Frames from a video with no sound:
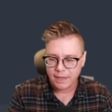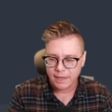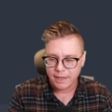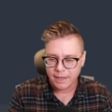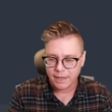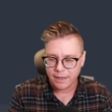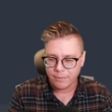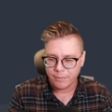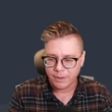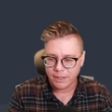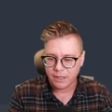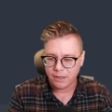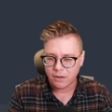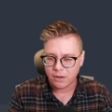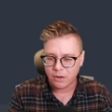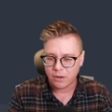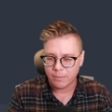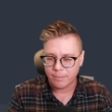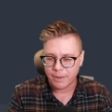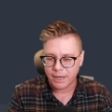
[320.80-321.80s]
And we can
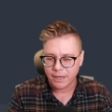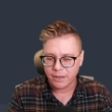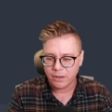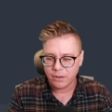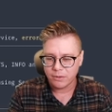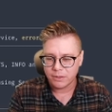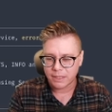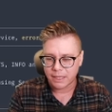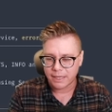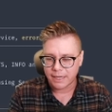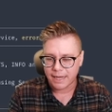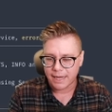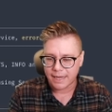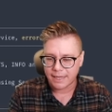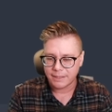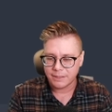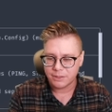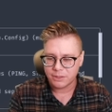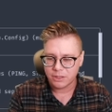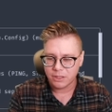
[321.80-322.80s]
call
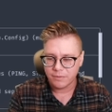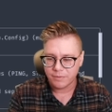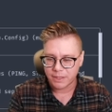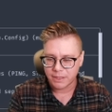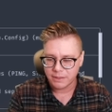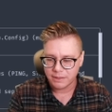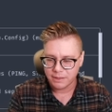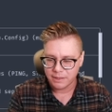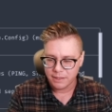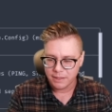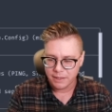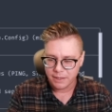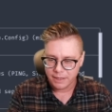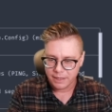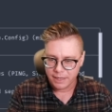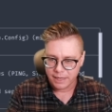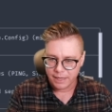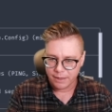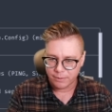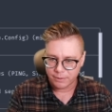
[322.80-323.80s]
micro.addService.
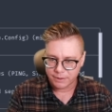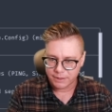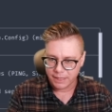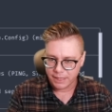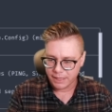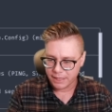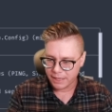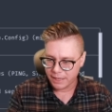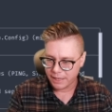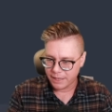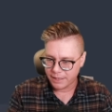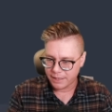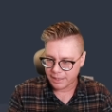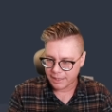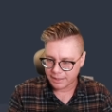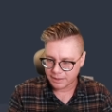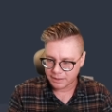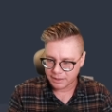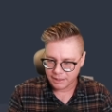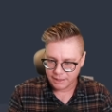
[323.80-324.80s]
It will take a
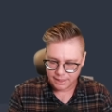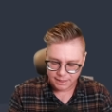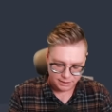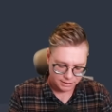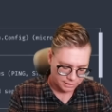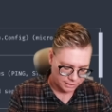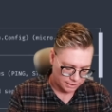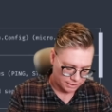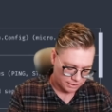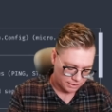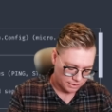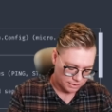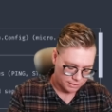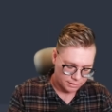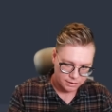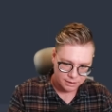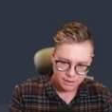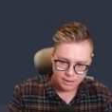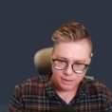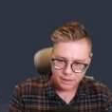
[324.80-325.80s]
NATS connection,
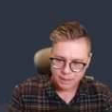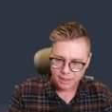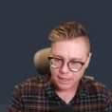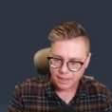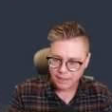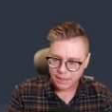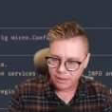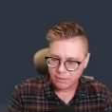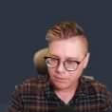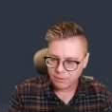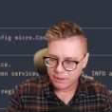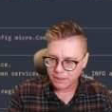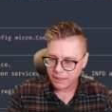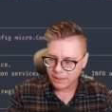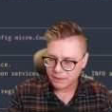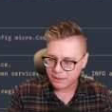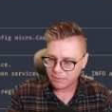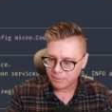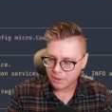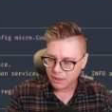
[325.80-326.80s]
and then it will
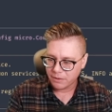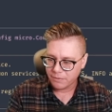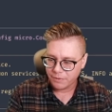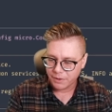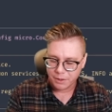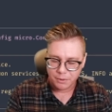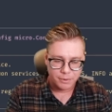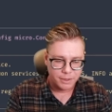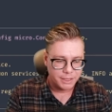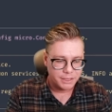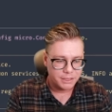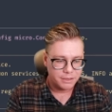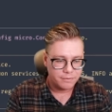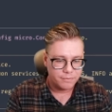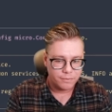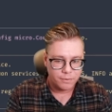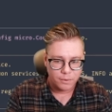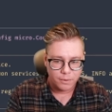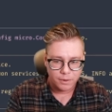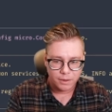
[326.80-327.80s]
take some configuration
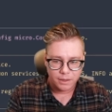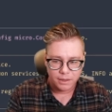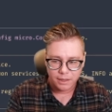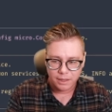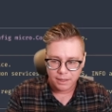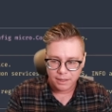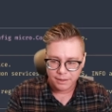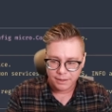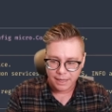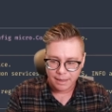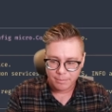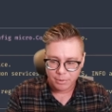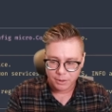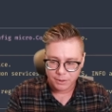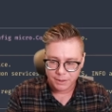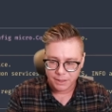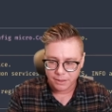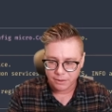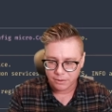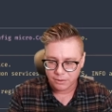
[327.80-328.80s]
for that
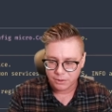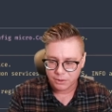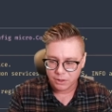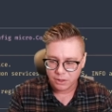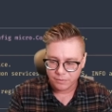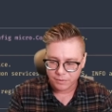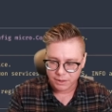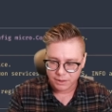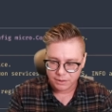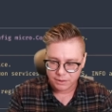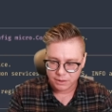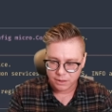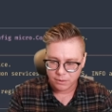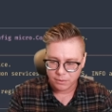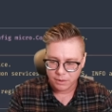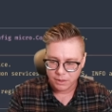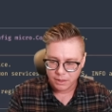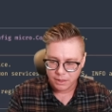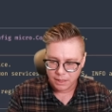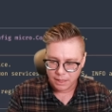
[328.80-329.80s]
particular service.
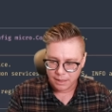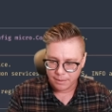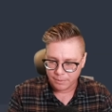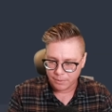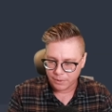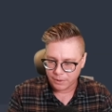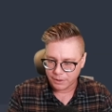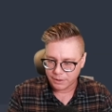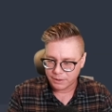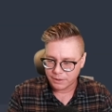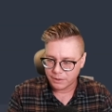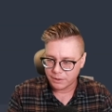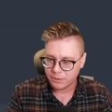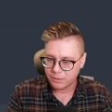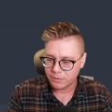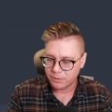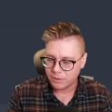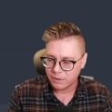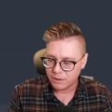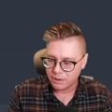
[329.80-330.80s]
So I'm going
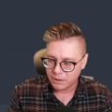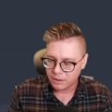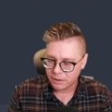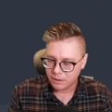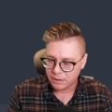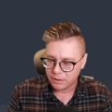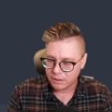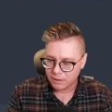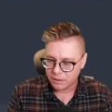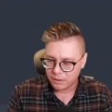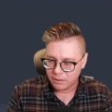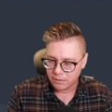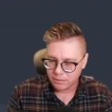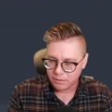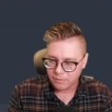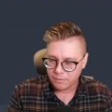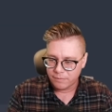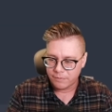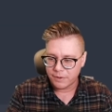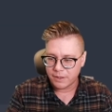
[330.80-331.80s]
to
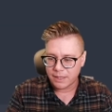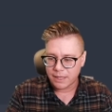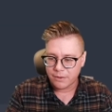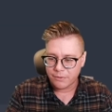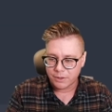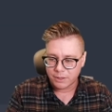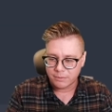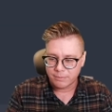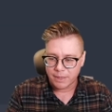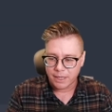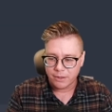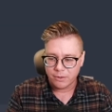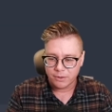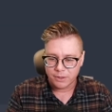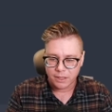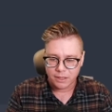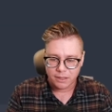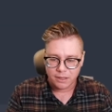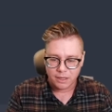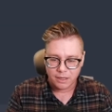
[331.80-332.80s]
fill out this
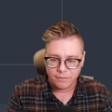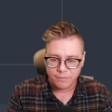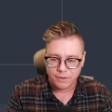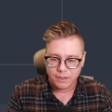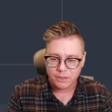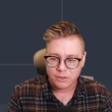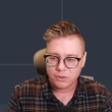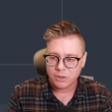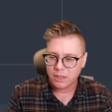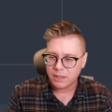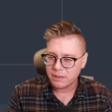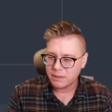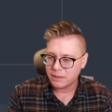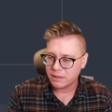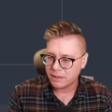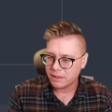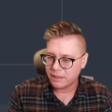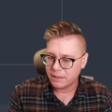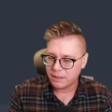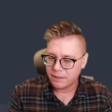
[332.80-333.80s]
micro.config
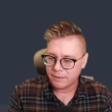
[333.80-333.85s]
struct.